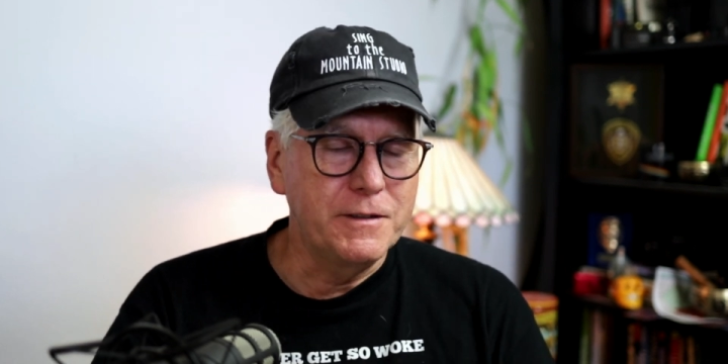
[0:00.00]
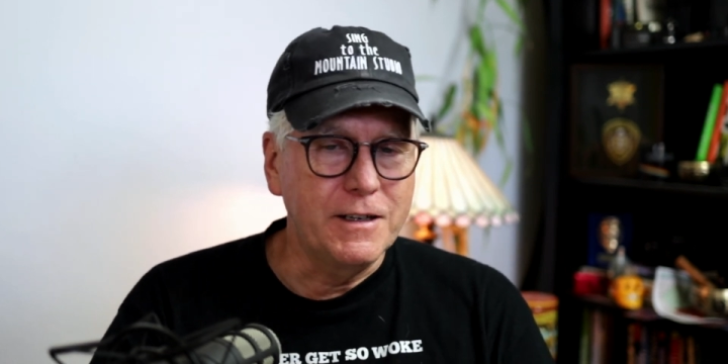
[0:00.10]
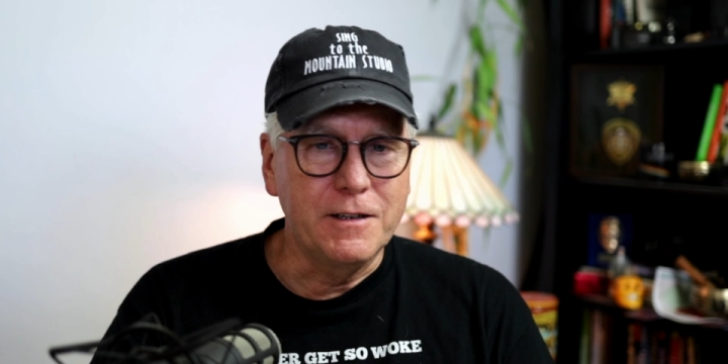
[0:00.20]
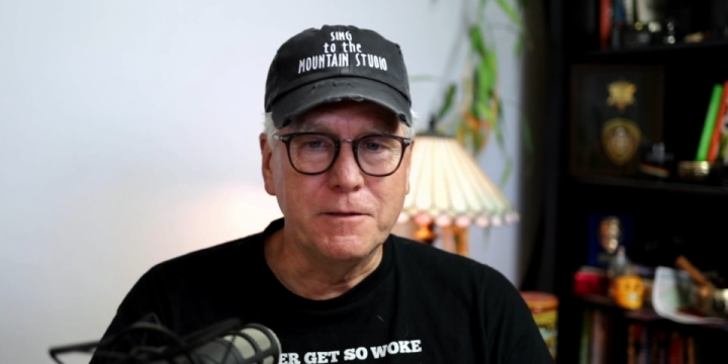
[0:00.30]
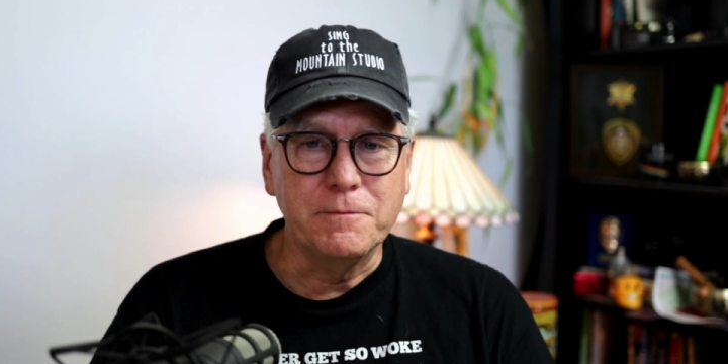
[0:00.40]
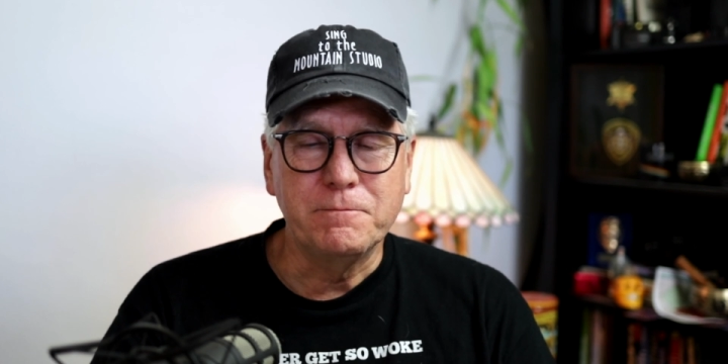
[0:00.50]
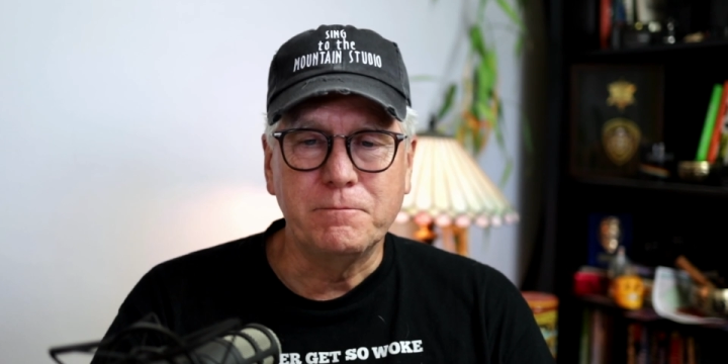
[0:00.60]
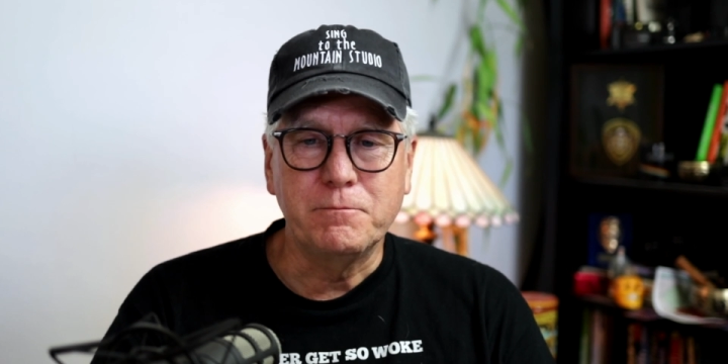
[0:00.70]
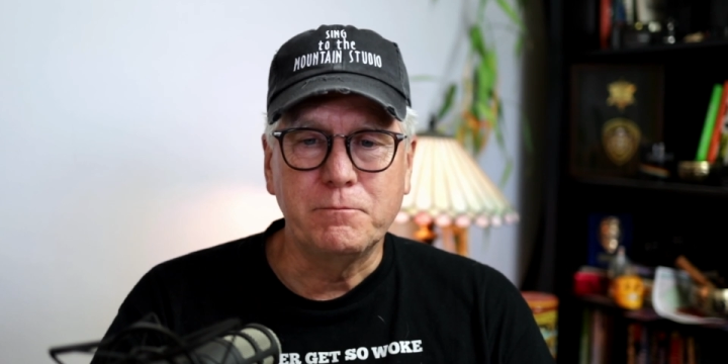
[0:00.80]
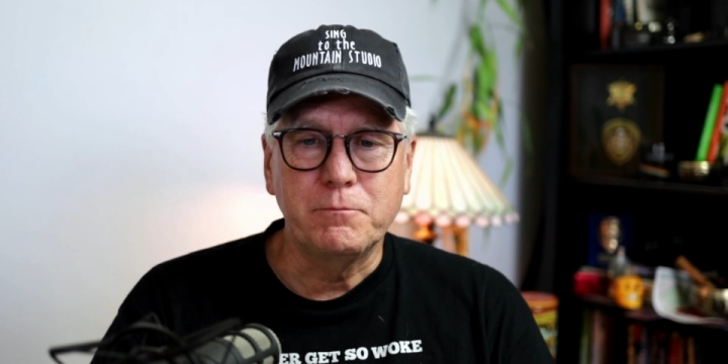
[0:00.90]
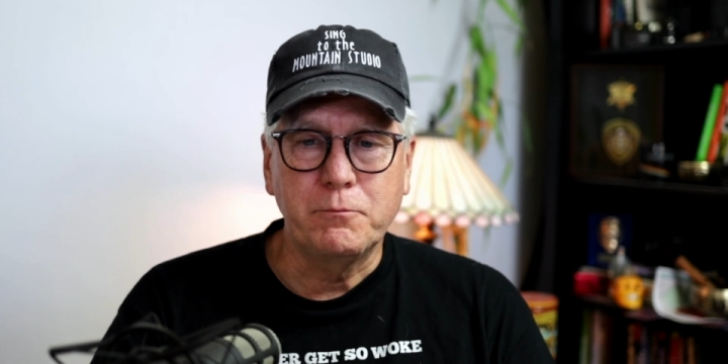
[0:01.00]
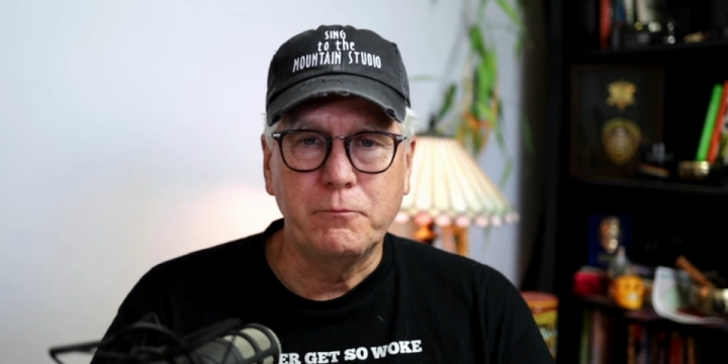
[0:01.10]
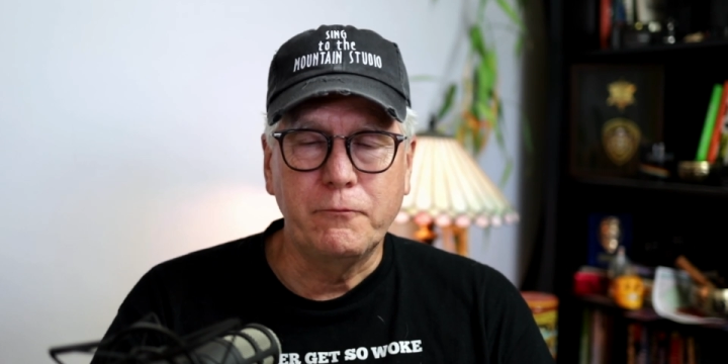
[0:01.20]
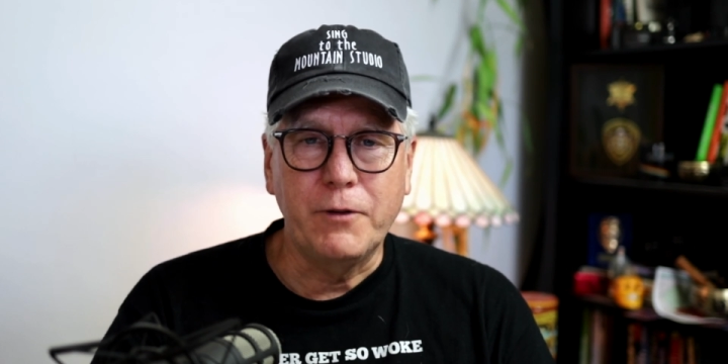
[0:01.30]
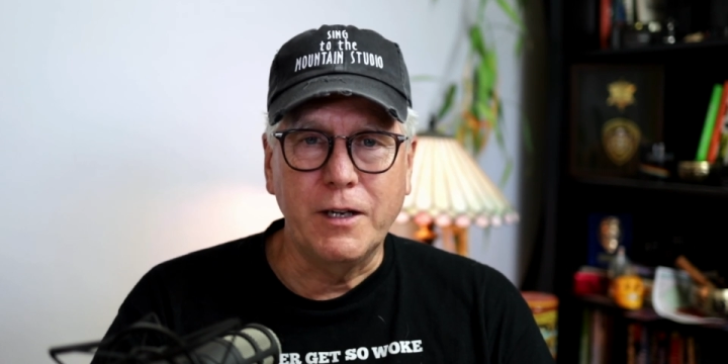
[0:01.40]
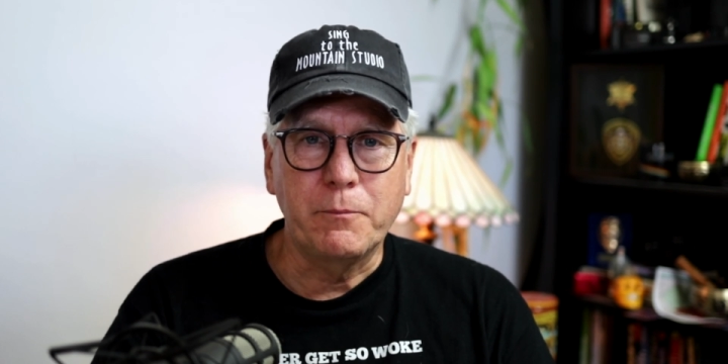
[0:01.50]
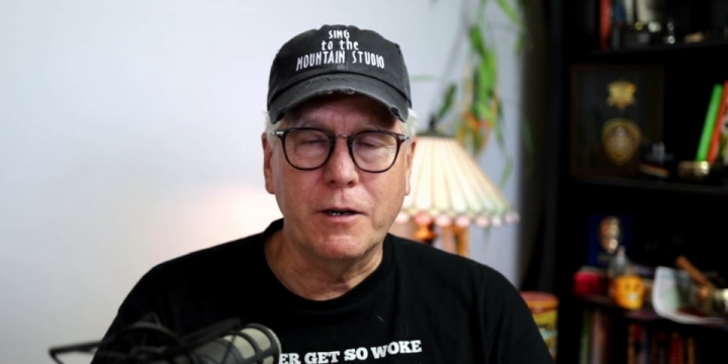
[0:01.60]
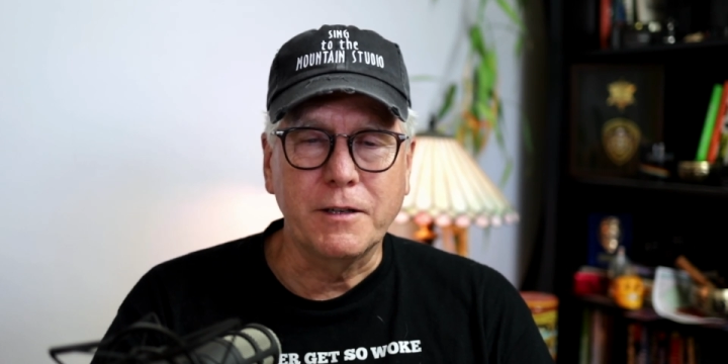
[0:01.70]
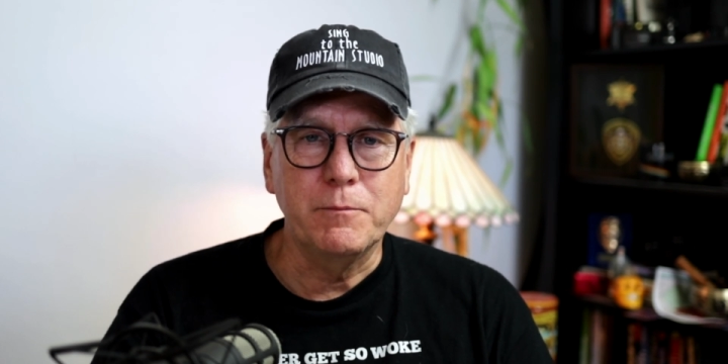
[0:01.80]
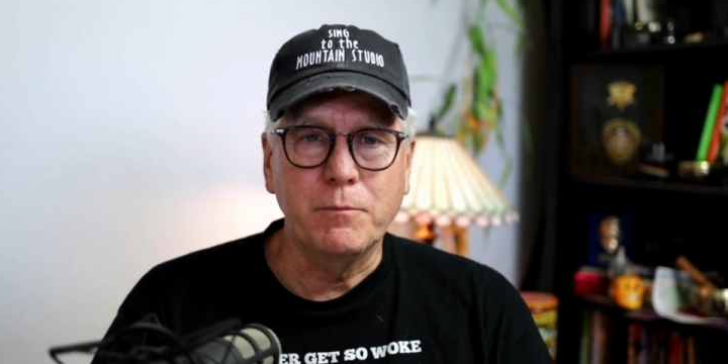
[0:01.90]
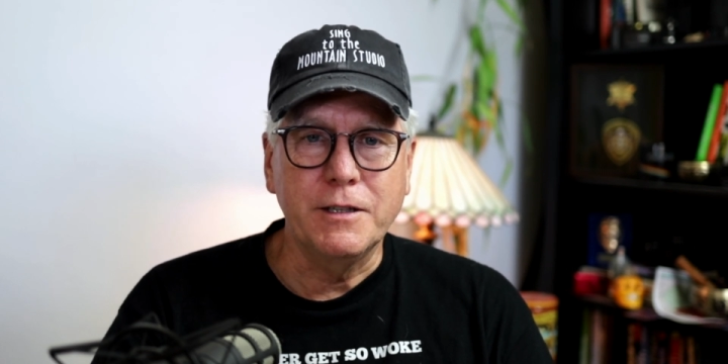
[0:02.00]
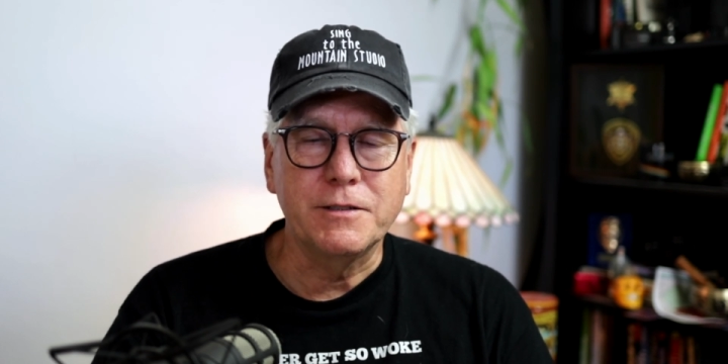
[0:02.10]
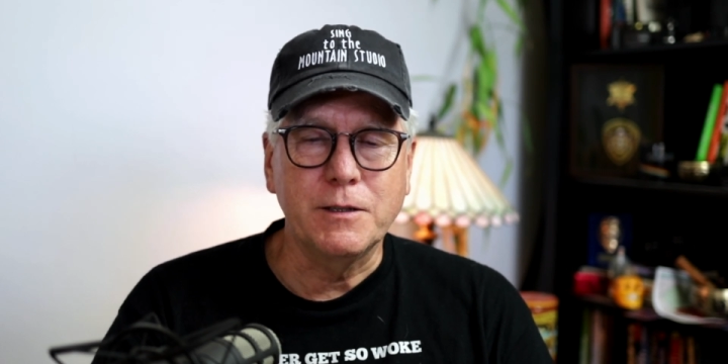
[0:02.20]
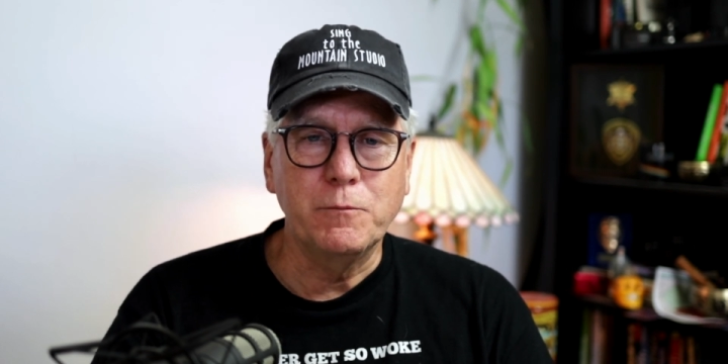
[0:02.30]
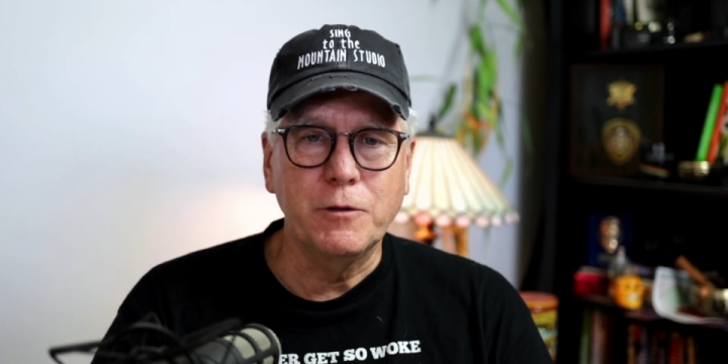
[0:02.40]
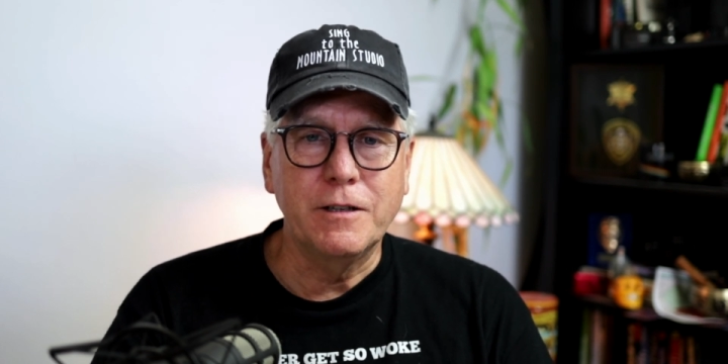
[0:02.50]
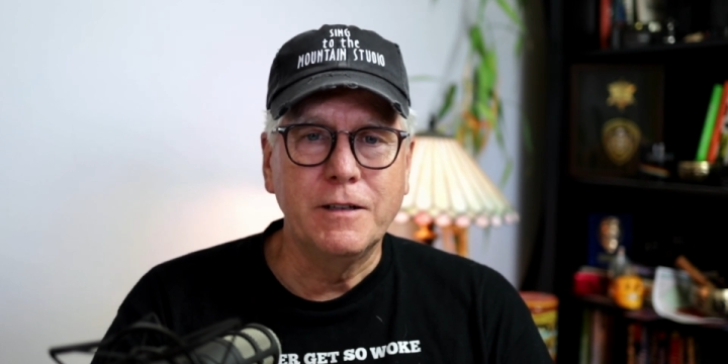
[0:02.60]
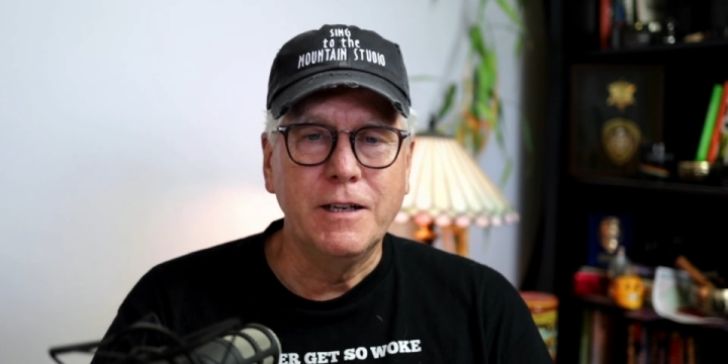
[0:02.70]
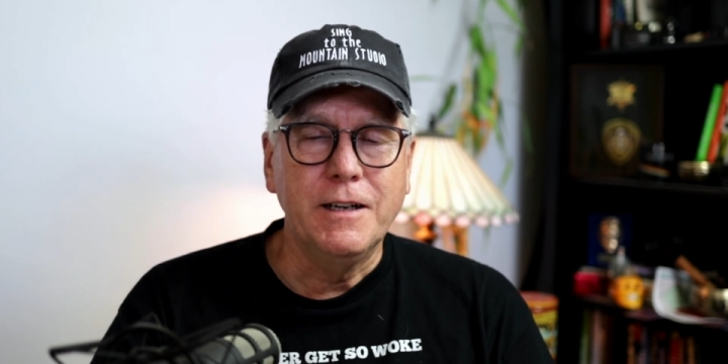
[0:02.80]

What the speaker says: I'll find a parking place somewhere.